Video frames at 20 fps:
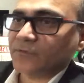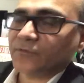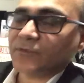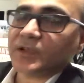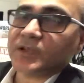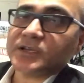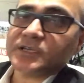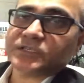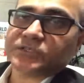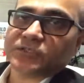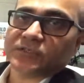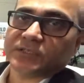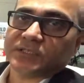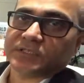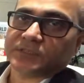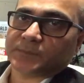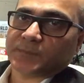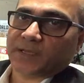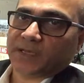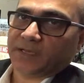flourish on
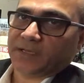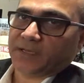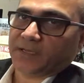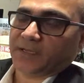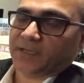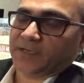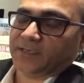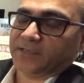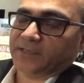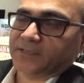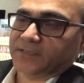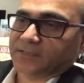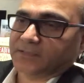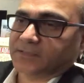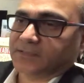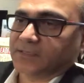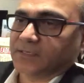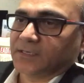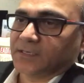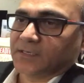this planet. And
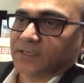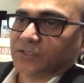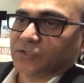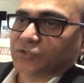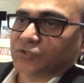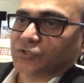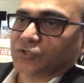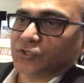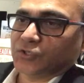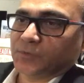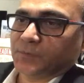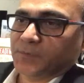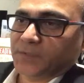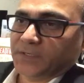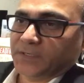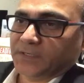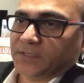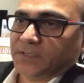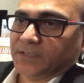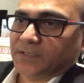this should
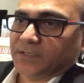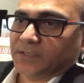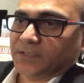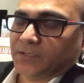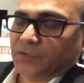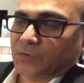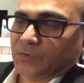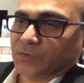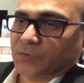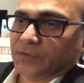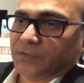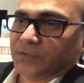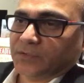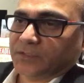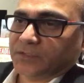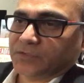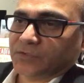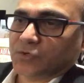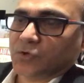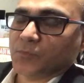be,
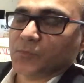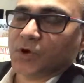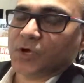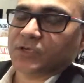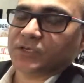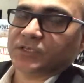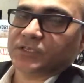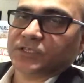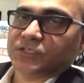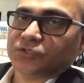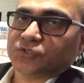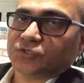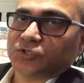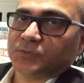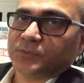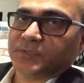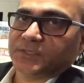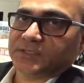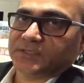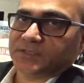this commodity
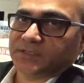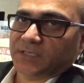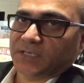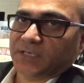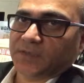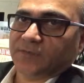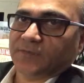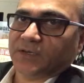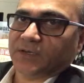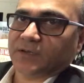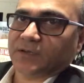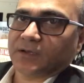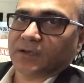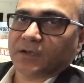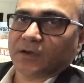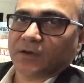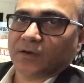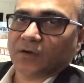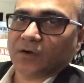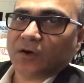should be saved at
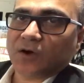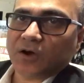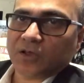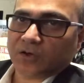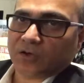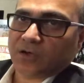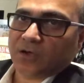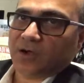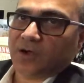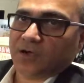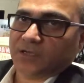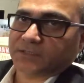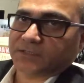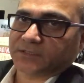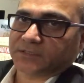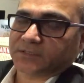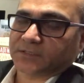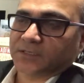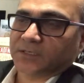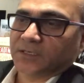all
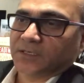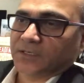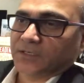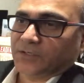costs.